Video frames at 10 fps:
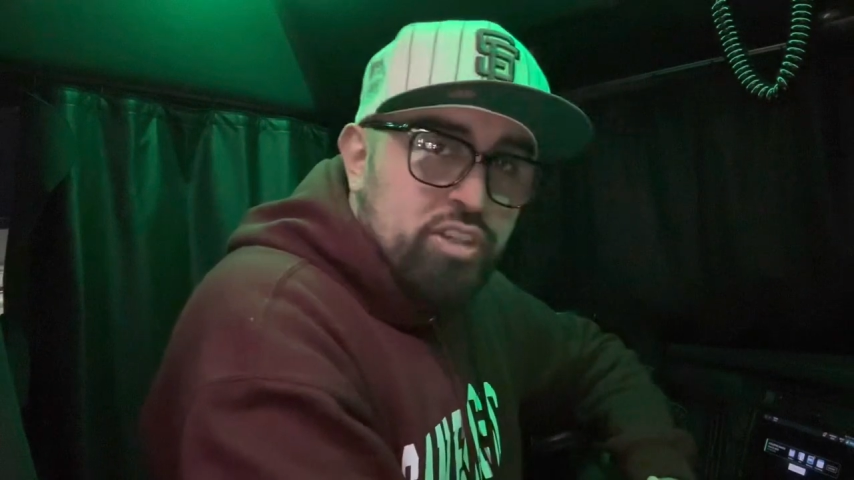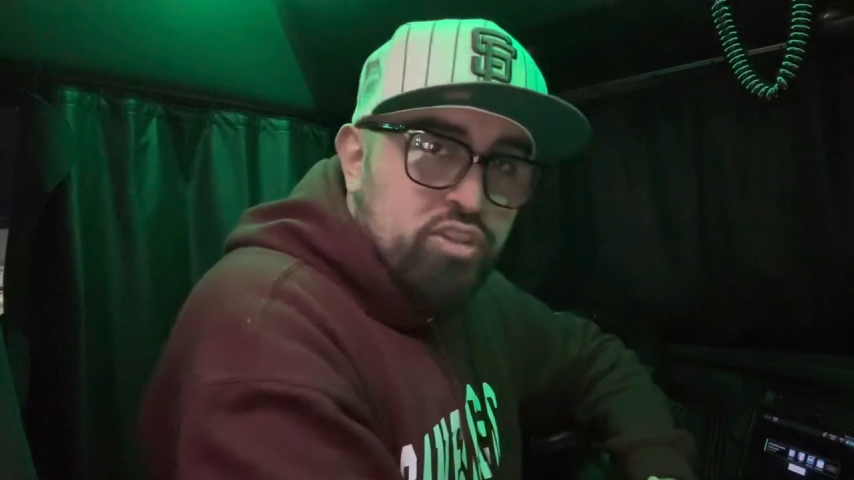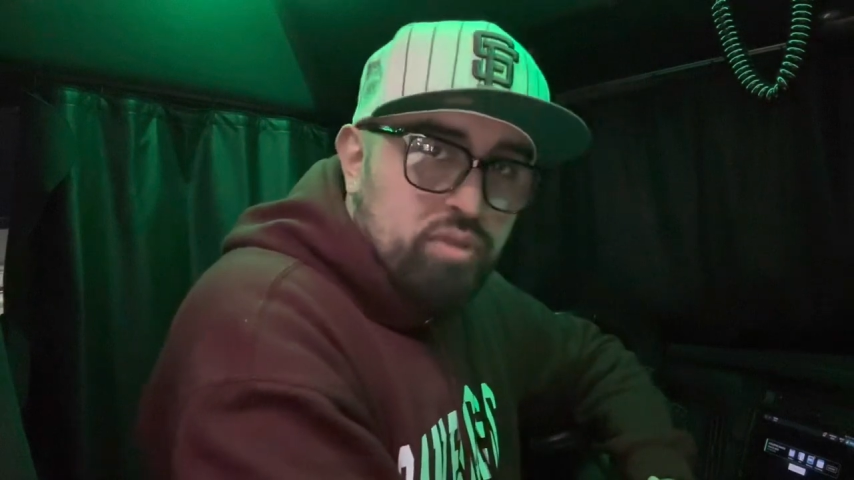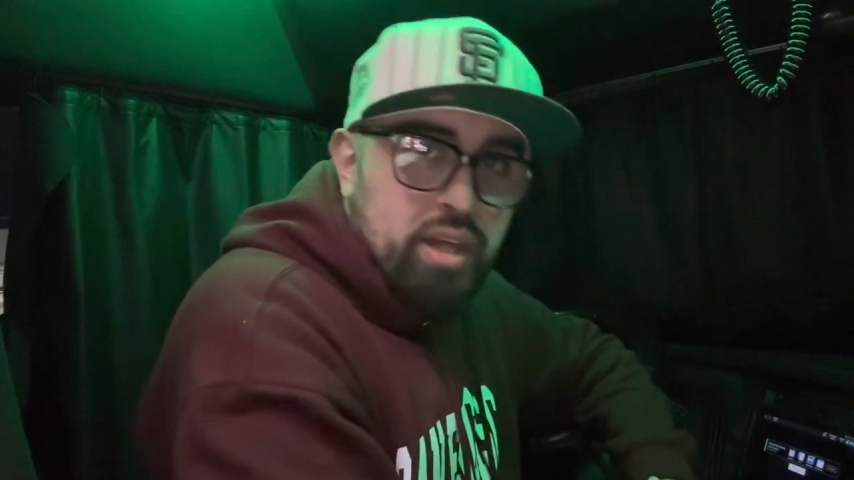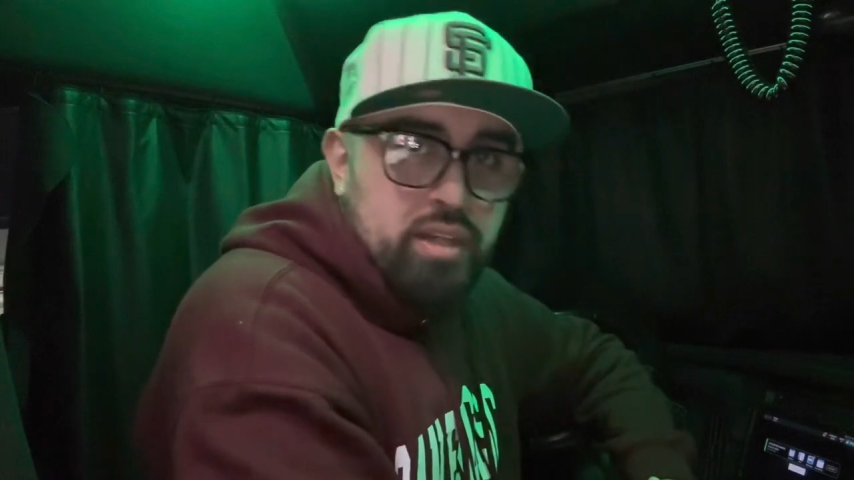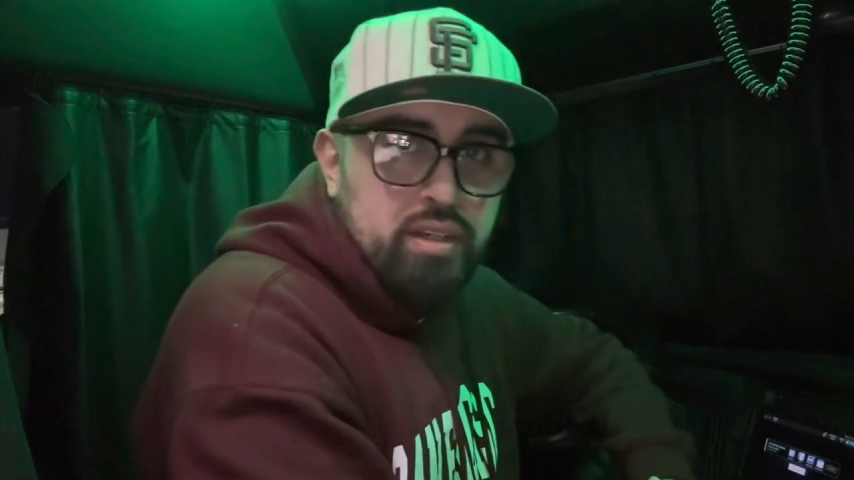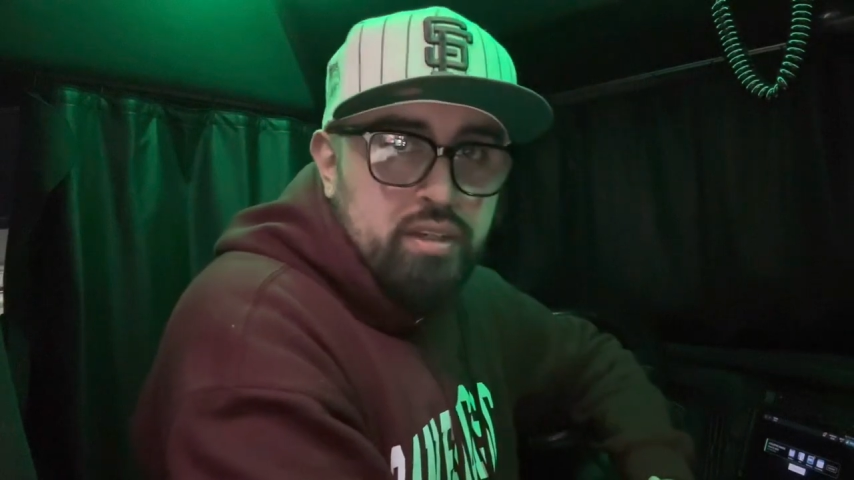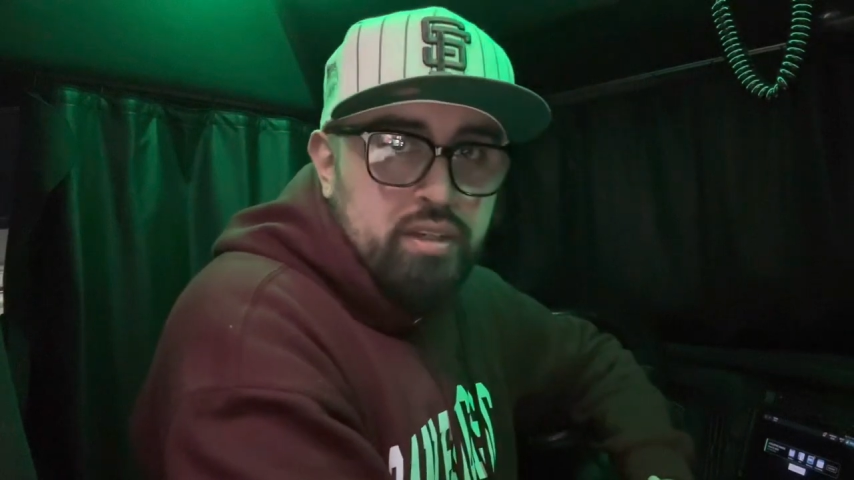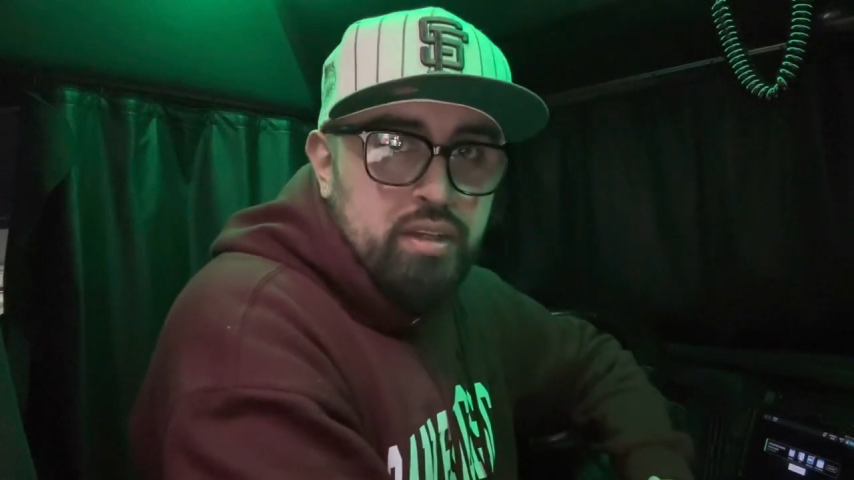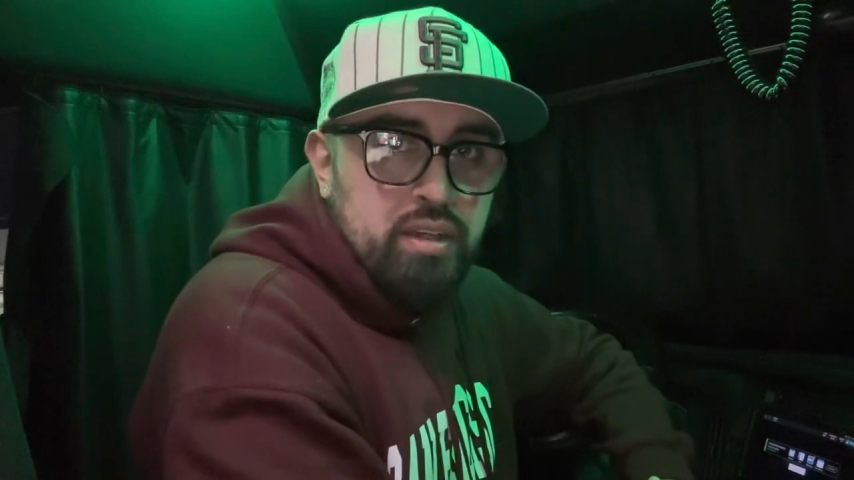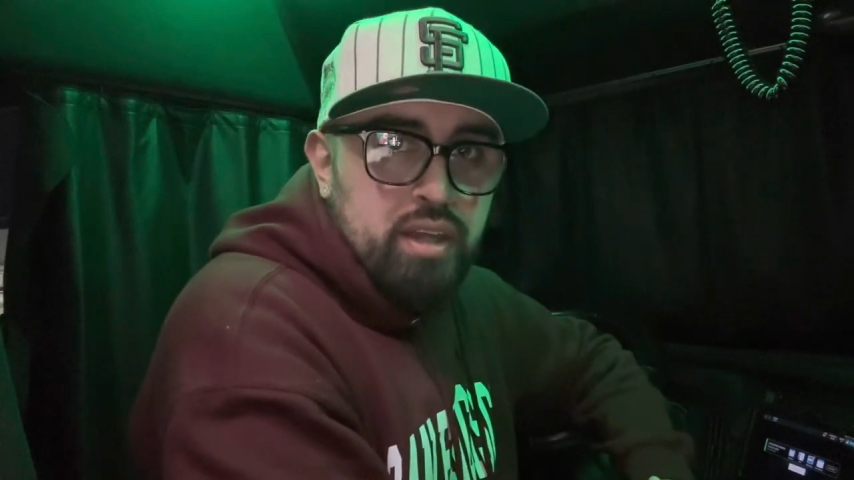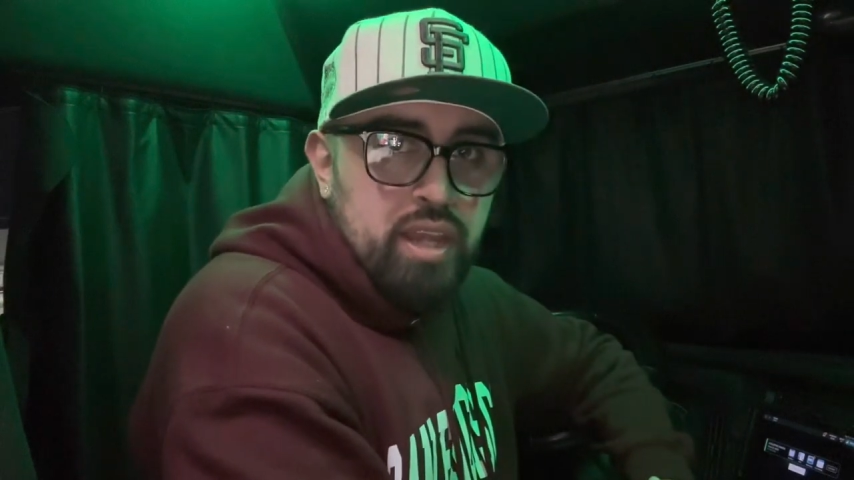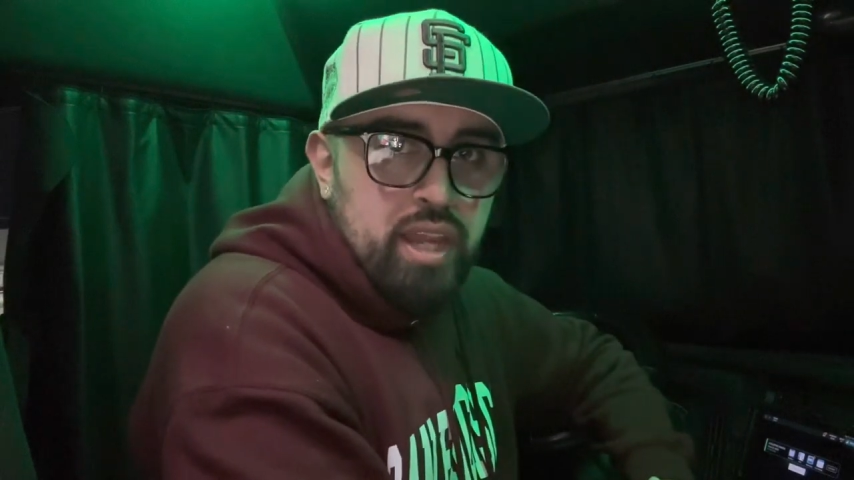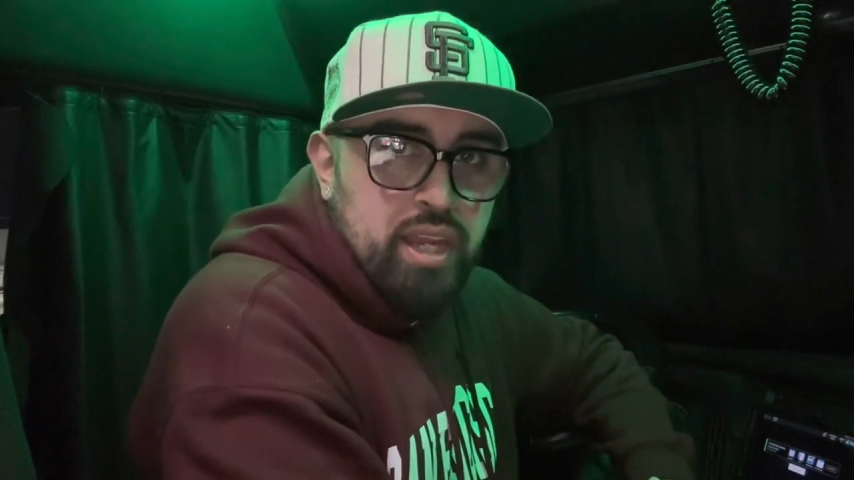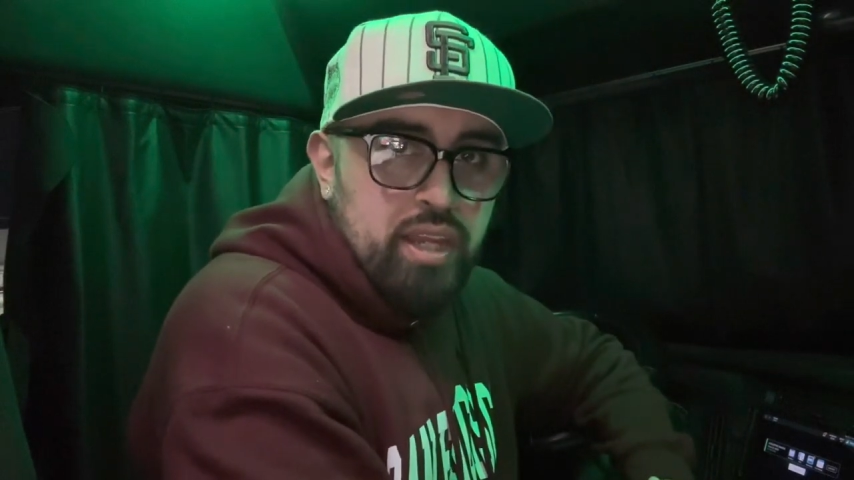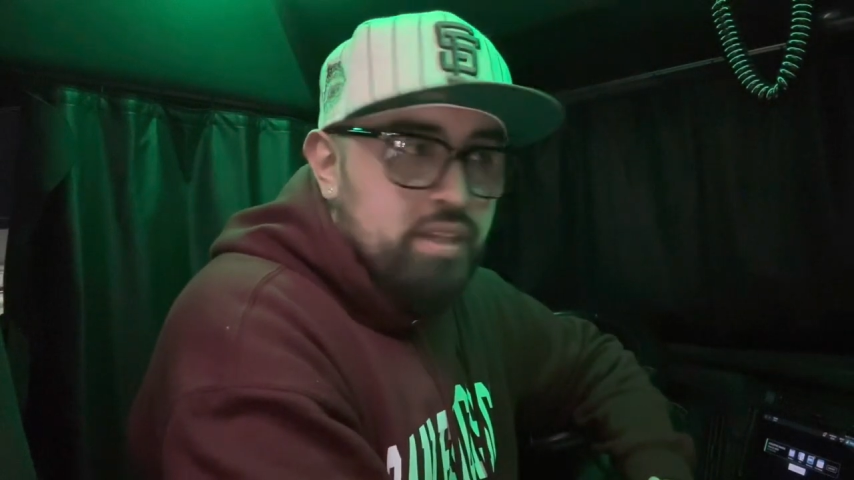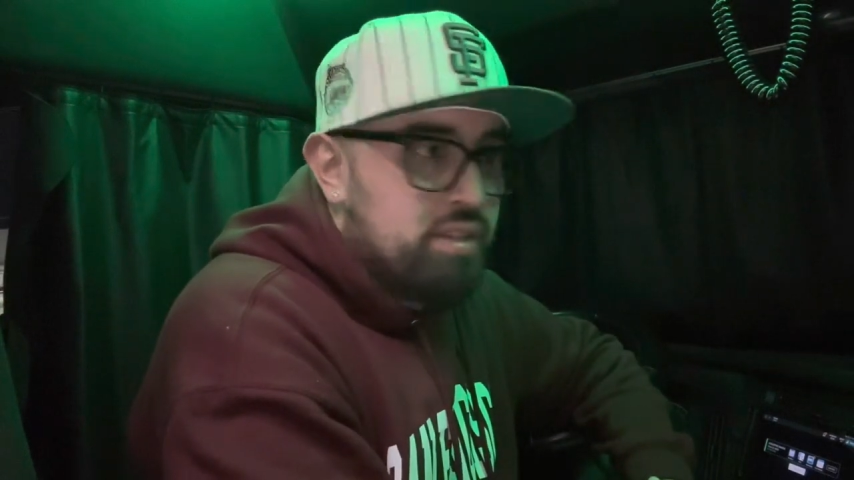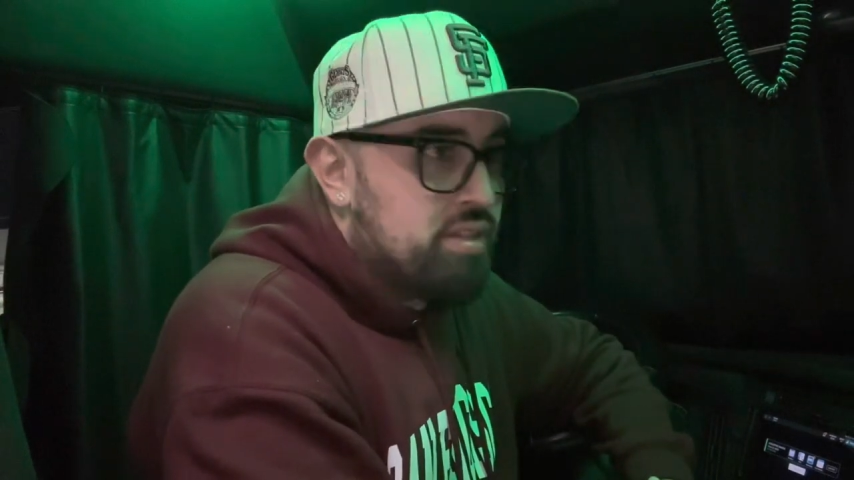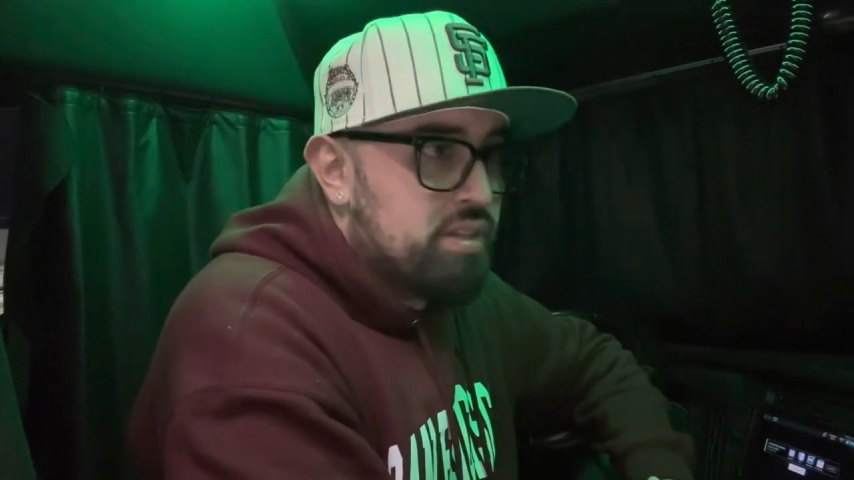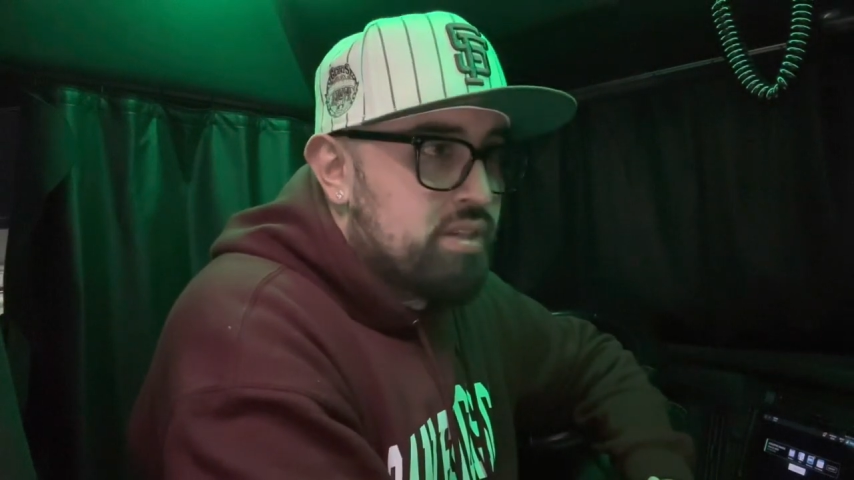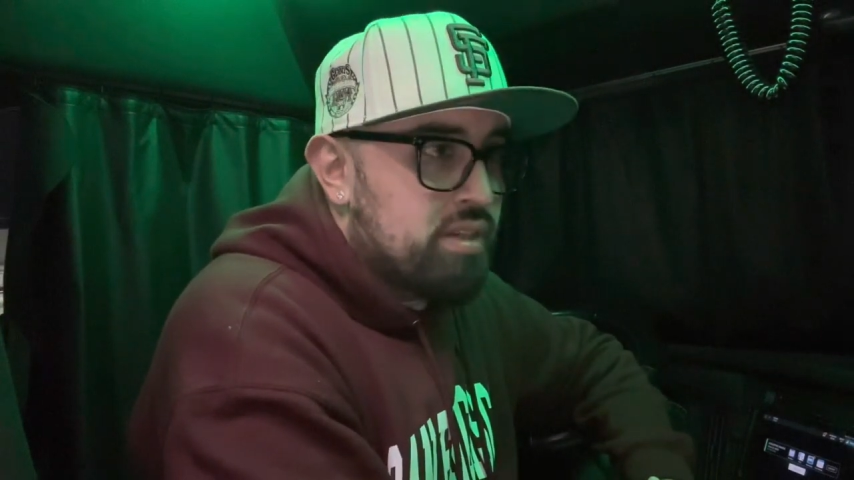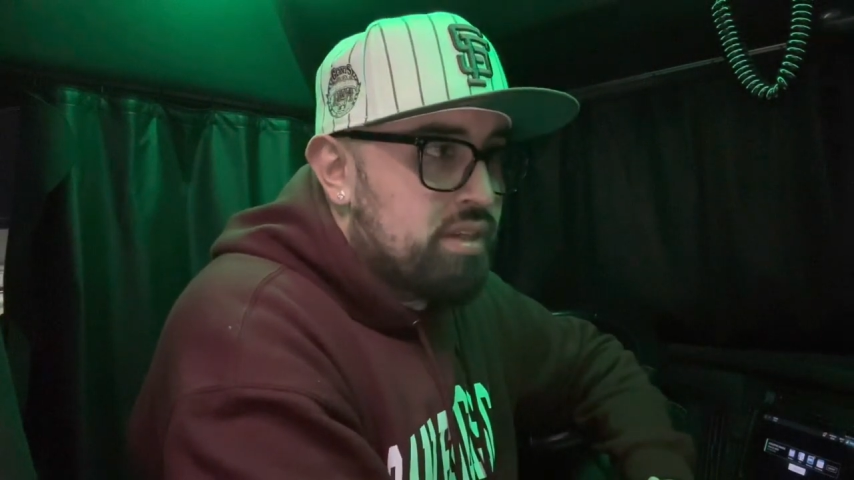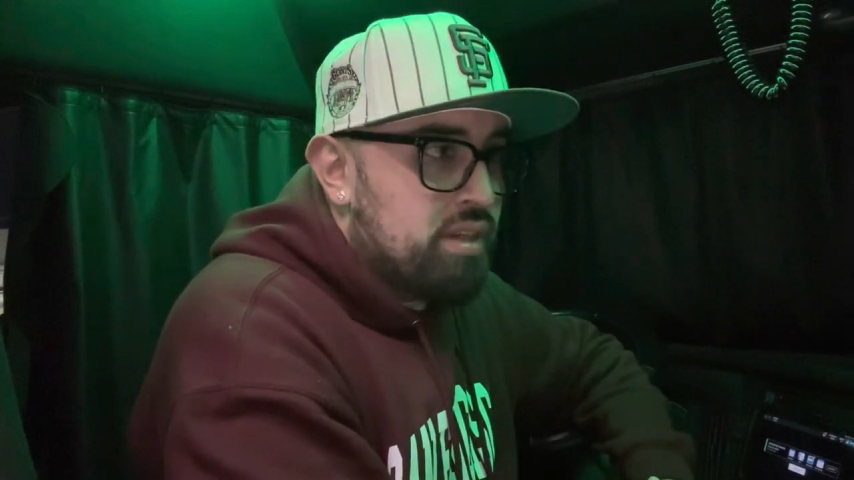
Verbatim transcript: truck. It's